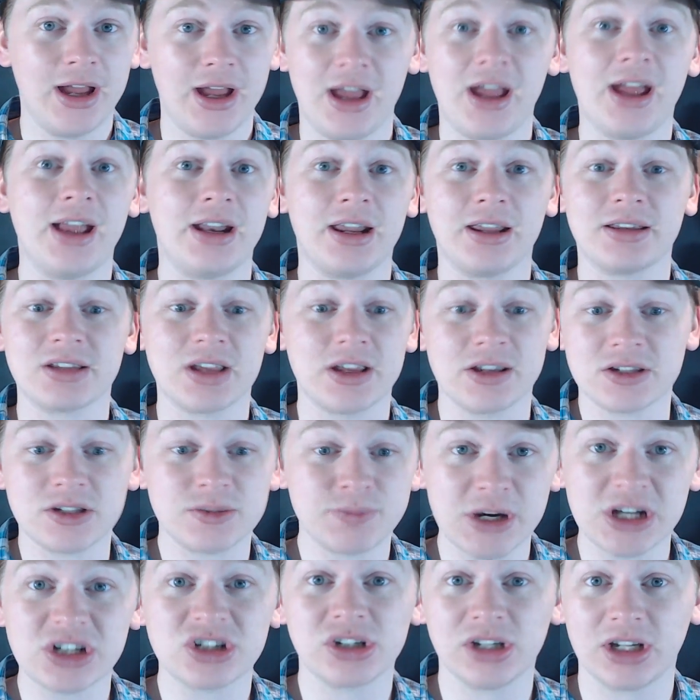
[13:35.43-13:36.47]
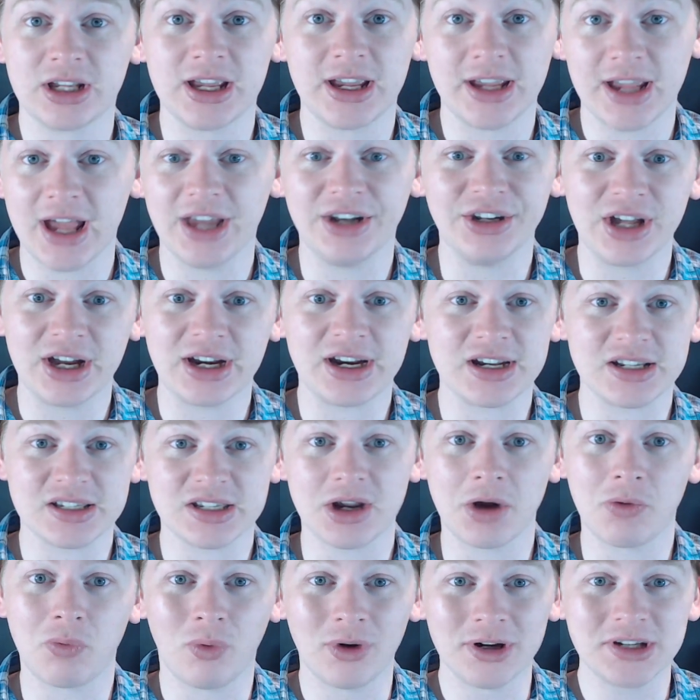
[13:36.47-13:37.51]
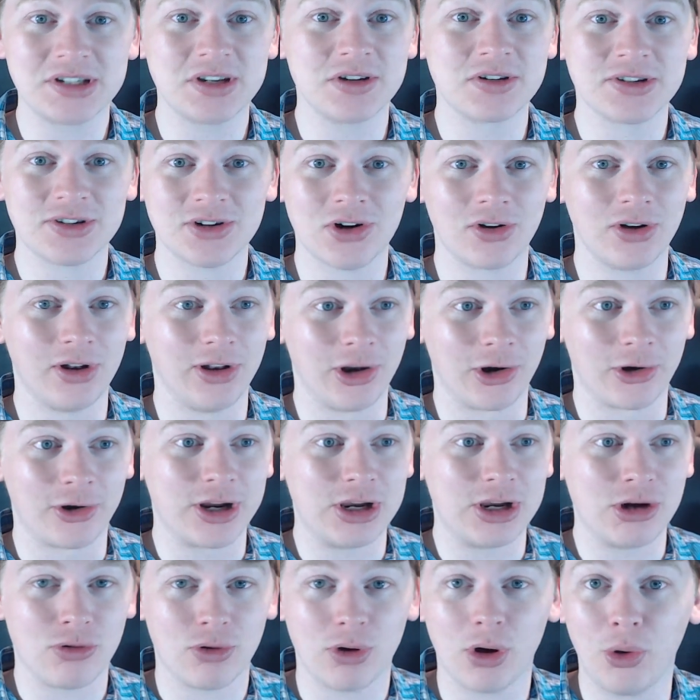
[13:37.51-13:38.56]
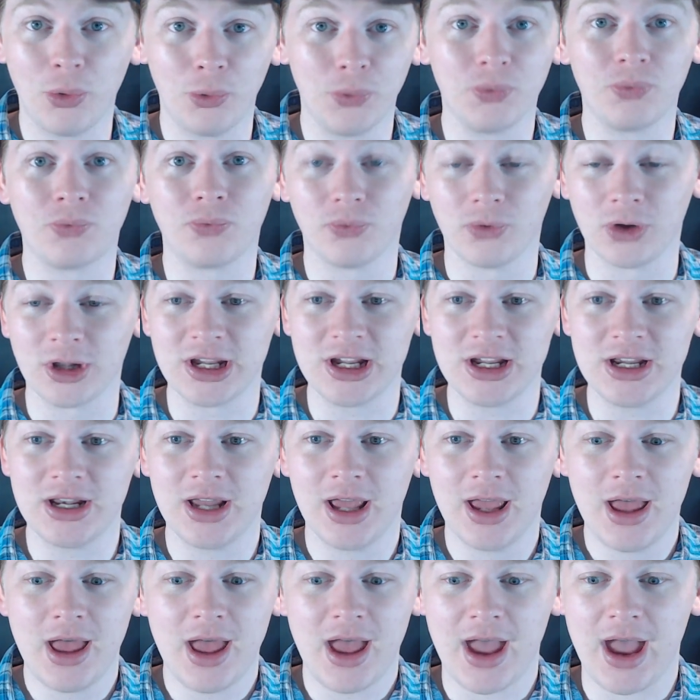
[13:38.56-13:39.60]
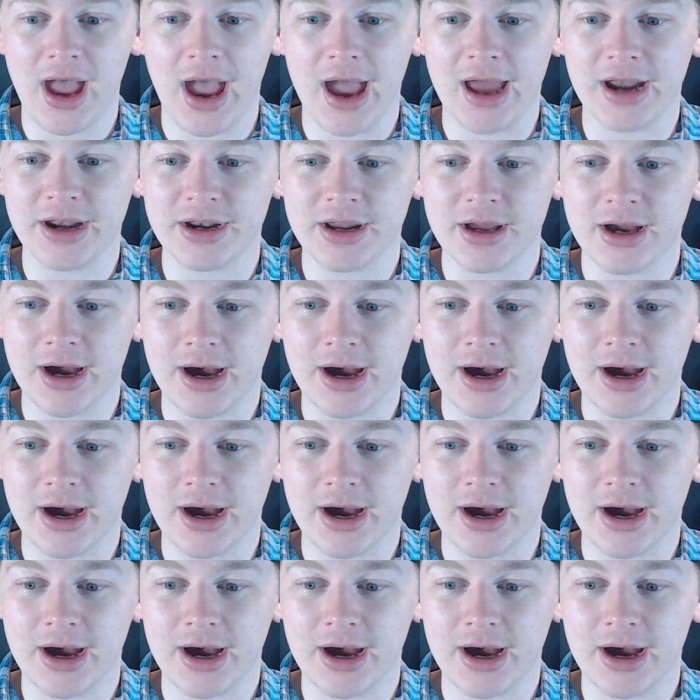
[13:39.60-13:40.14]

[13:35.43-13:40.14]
And especially, again, like I said, once you start learning your own fleet and